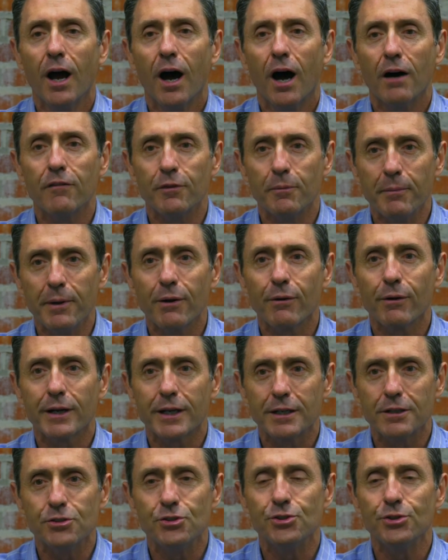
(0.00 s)
of
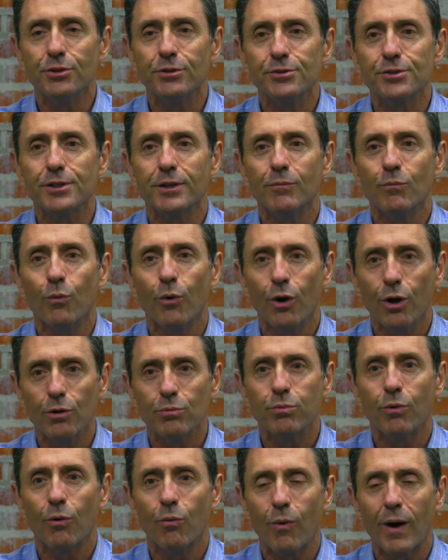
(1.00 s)
American Jews in
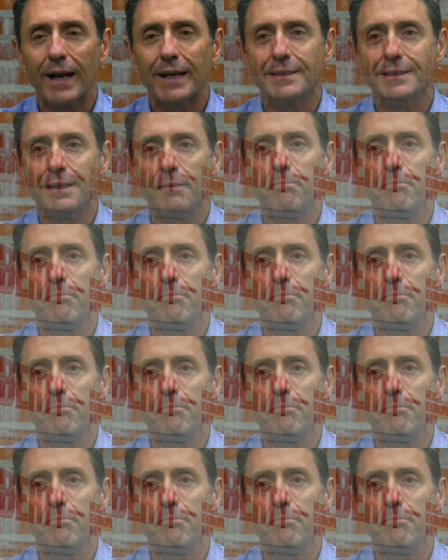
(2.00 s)
World War I is a